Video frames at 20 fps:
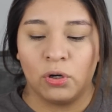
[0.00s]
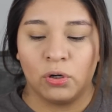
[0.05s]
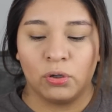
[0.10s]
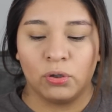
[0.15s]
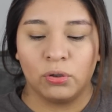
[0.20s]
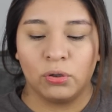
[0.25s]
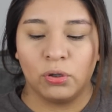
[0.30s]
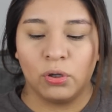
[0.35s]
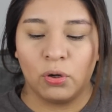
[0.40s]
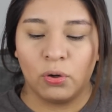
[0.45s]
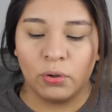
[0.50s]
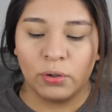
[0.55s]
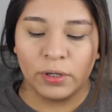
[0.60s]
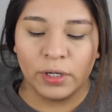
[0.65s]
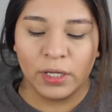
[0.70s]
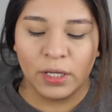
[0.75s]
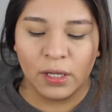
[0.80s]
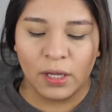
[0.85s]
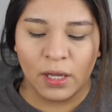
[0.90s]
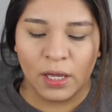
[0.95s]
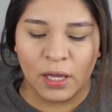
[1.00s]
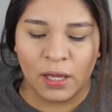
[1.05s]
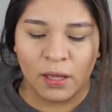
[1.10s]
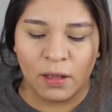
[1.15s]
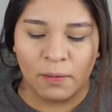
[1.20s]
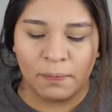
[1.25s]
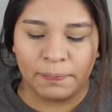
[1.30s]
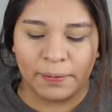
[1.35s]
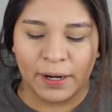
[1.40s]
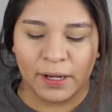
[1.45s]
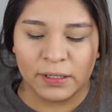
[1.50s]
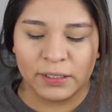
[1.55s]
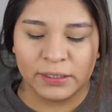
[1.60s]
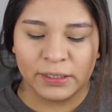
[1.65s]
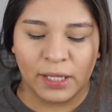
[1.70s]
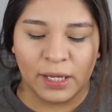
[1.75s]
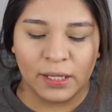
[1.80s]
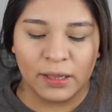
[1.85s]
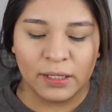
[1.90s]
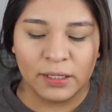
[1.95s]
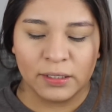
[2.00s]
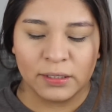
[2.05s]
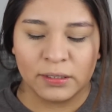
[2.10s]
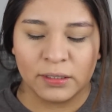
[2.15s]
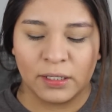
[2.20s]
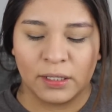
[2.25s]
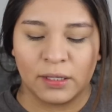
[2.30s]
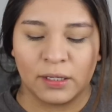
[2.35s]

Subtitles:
L'Oreal Brow Stylist